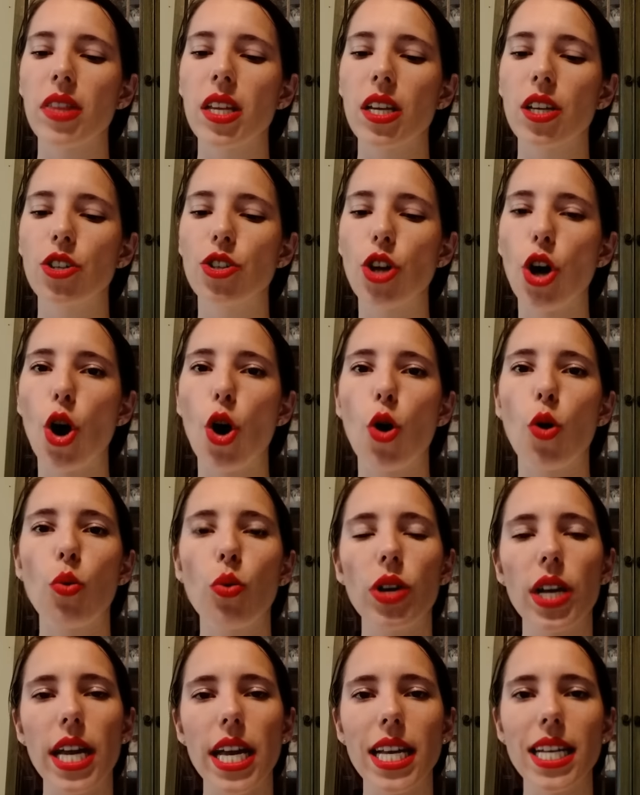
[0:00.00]

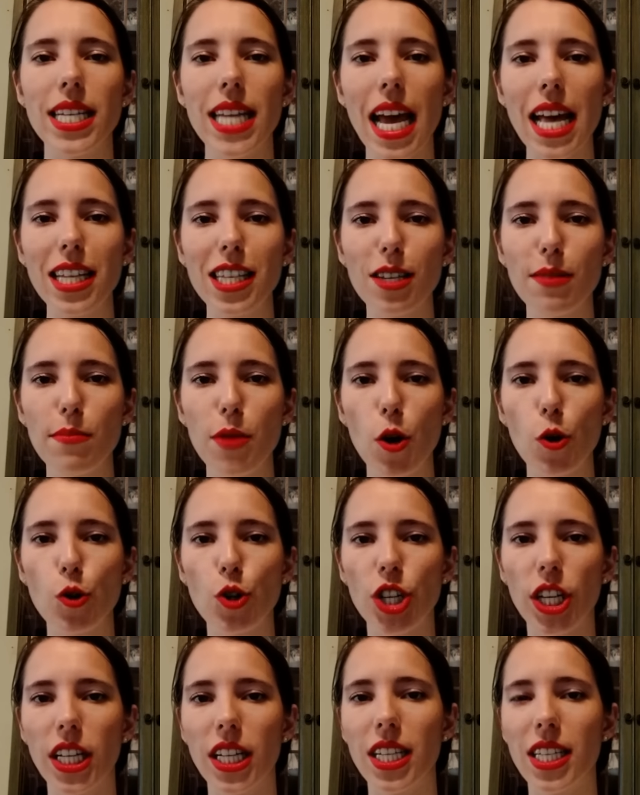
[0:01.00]
So intense
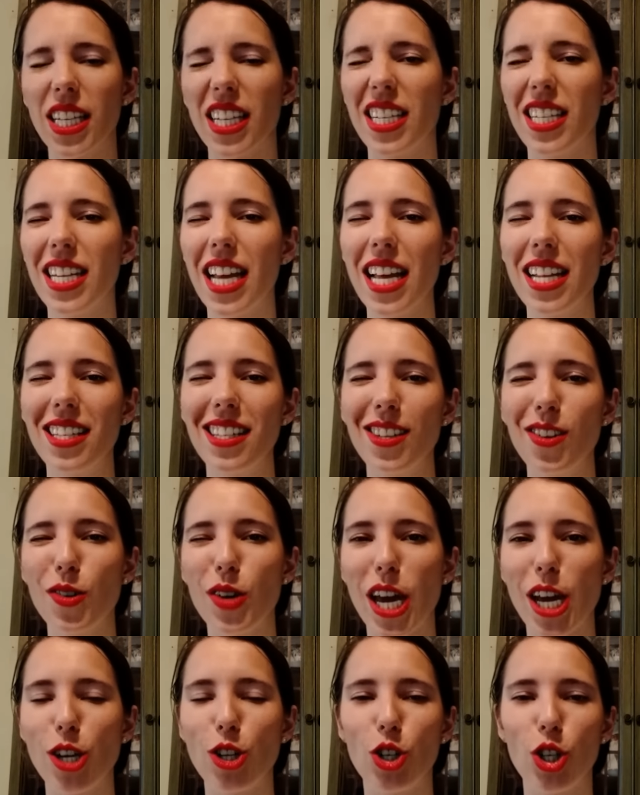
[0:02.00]
emotions, intense
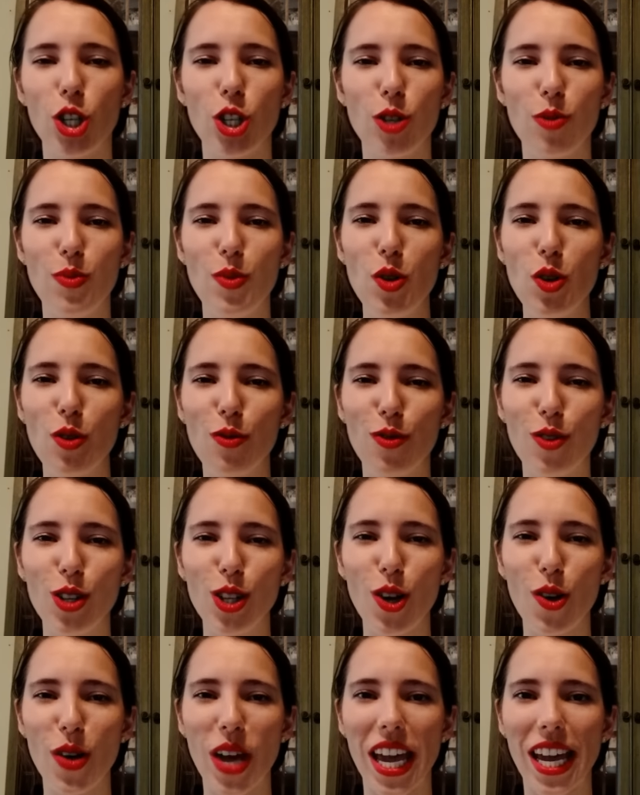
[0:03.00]
locations, beautiful
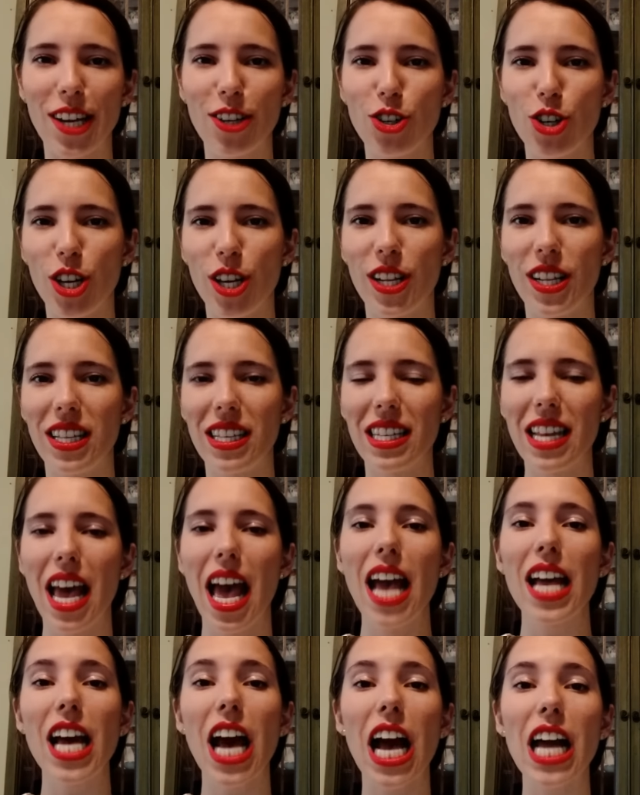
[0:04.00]
locations,
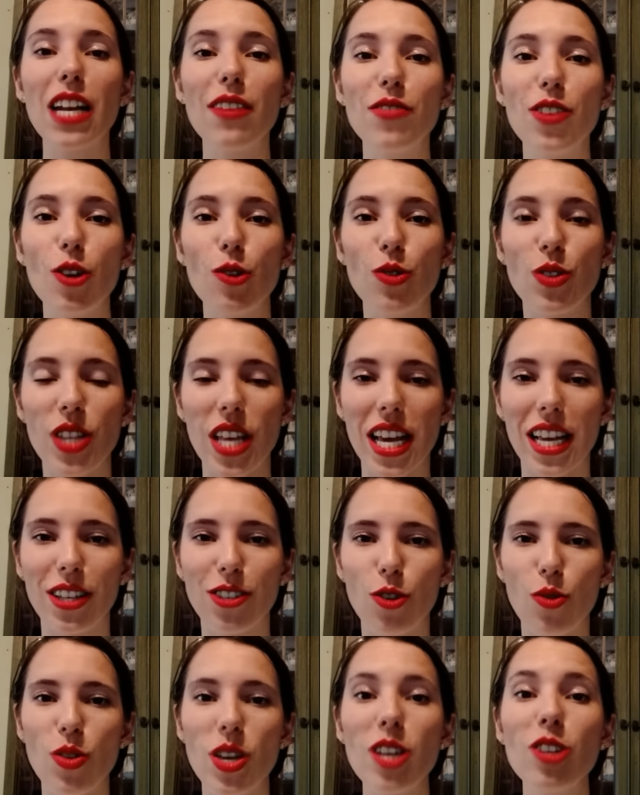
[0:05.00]
kind of those things.
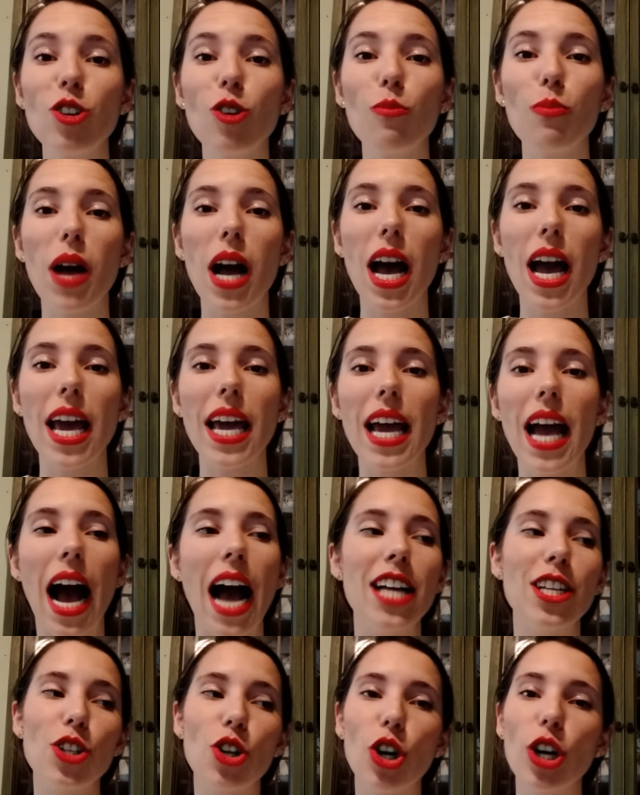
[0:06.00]
So these are my,
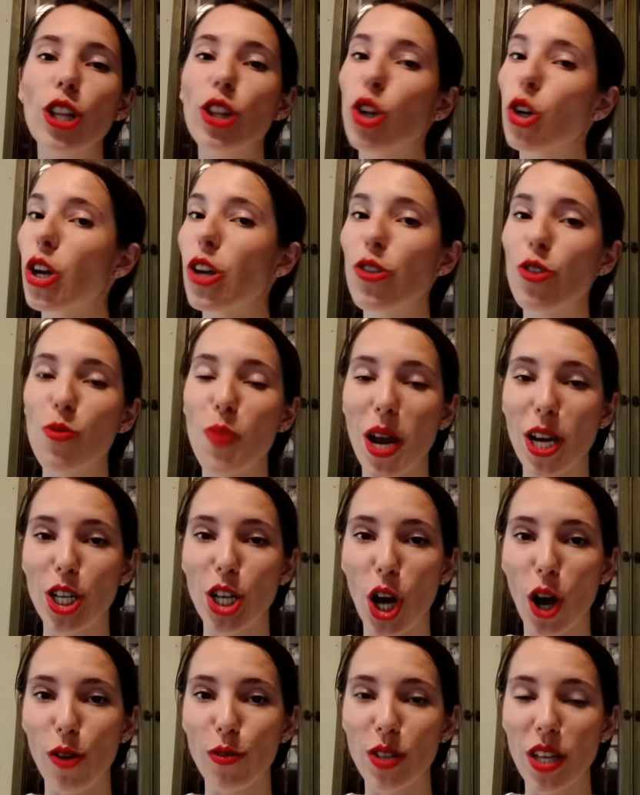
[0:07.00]
I started looking through my
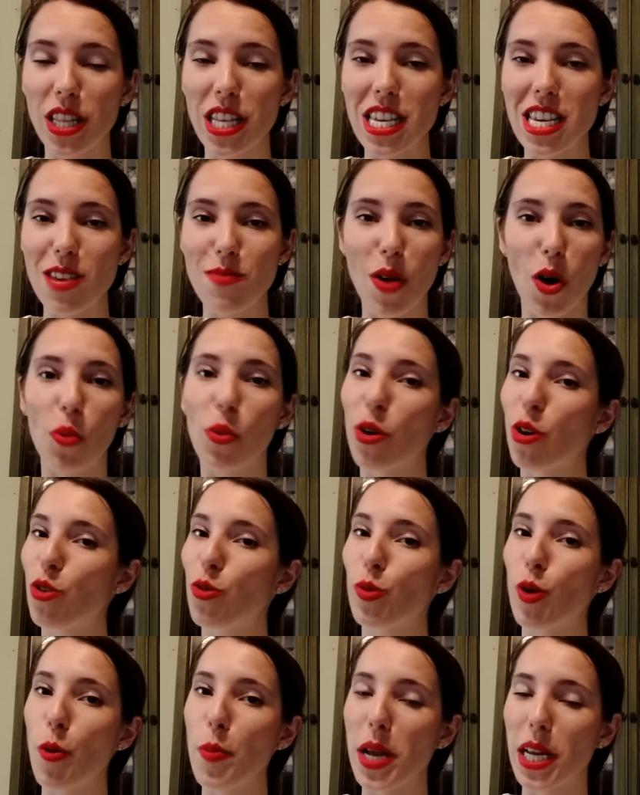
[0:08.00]
shelves and thinking about what are the
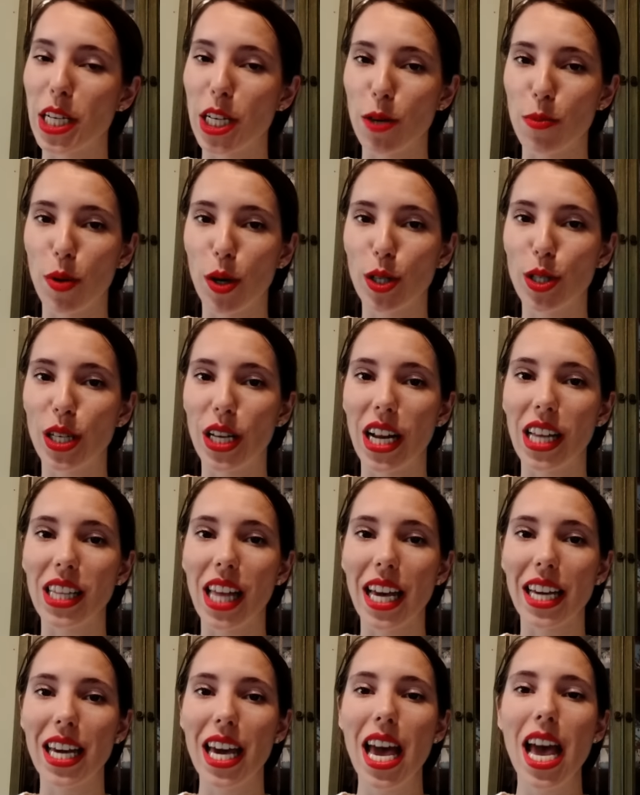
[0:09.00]
romantic books that I
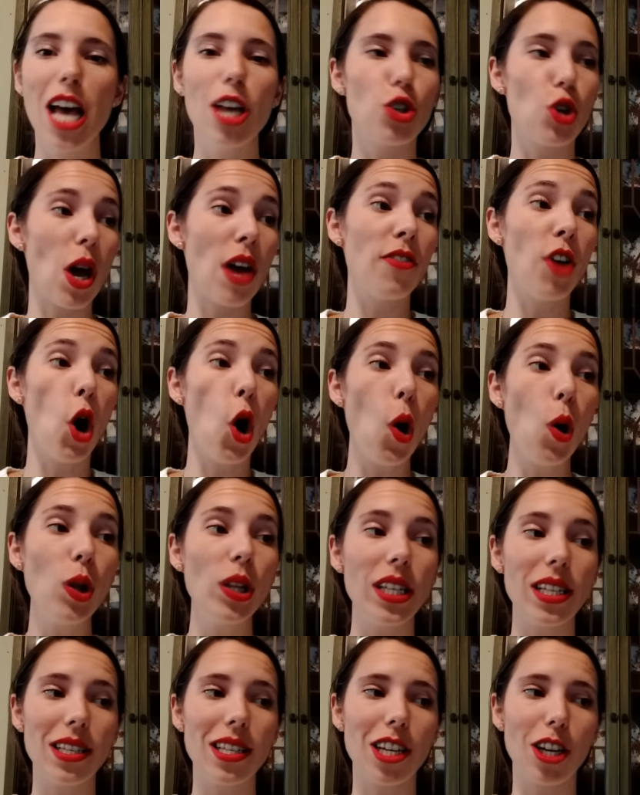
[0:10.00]
like. So I have a whole
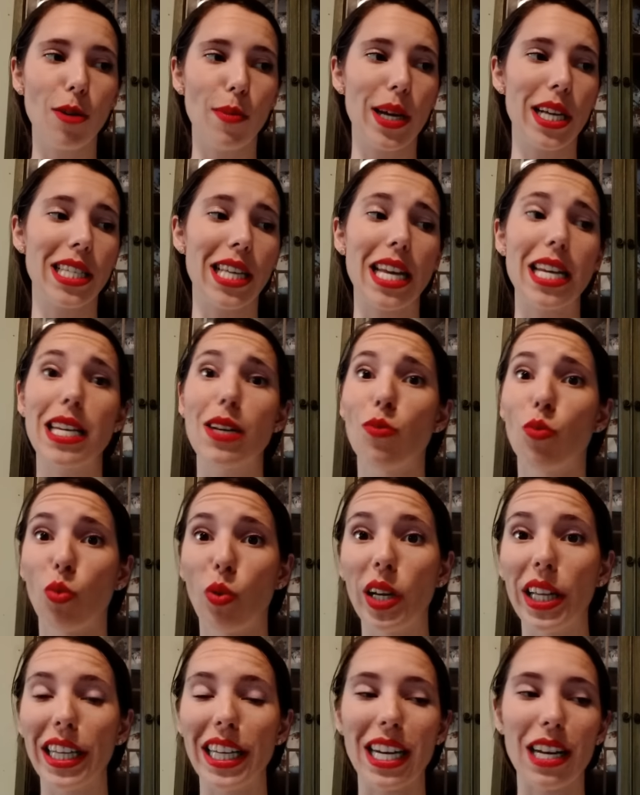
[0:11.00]
list here because I
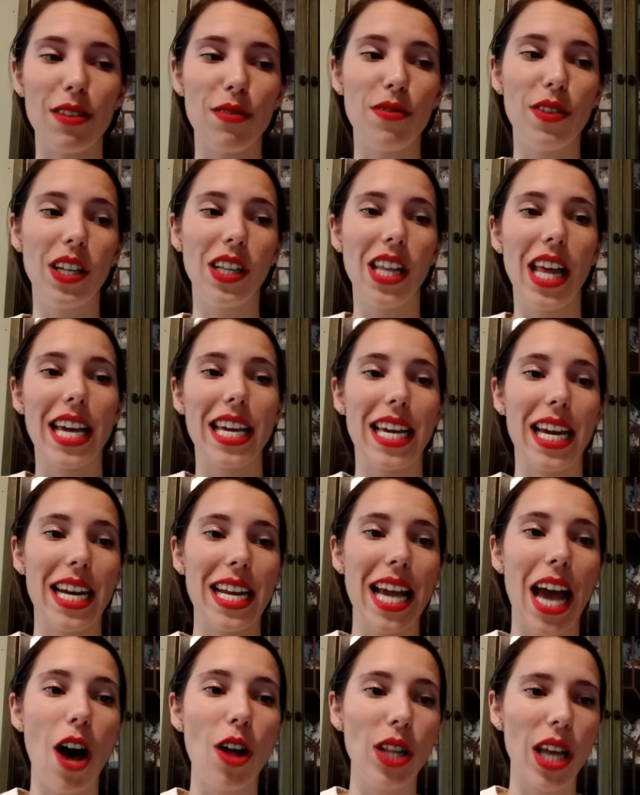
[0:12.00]
really didn't feel like
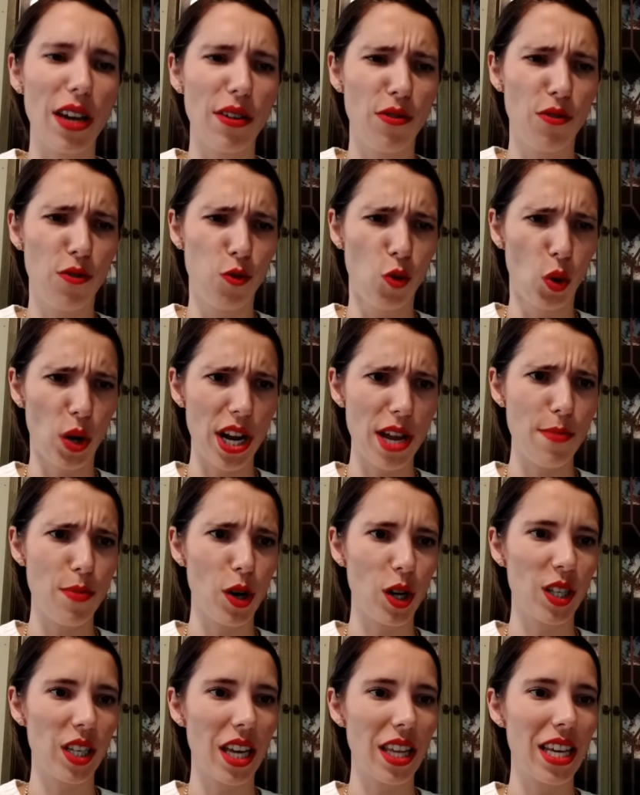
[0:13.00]
getting out like 40
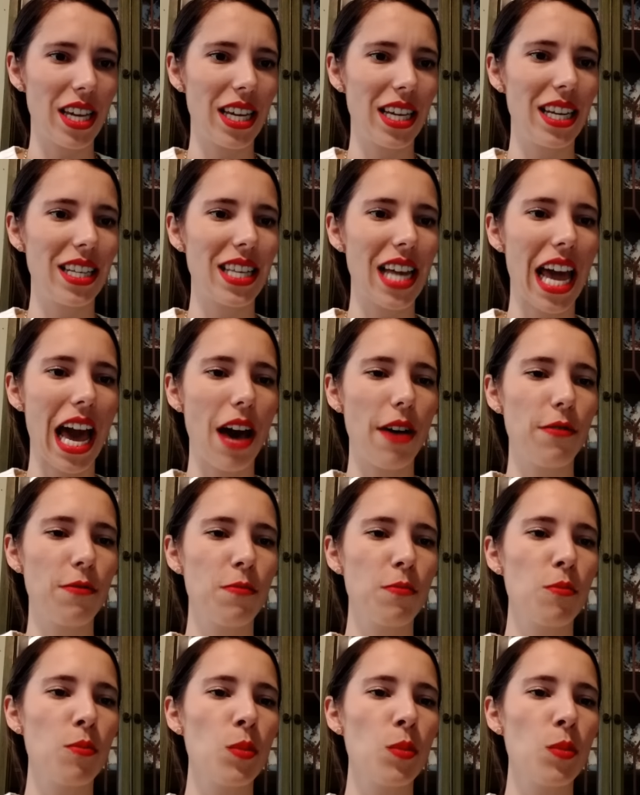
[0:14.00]
books, I think it is, I have.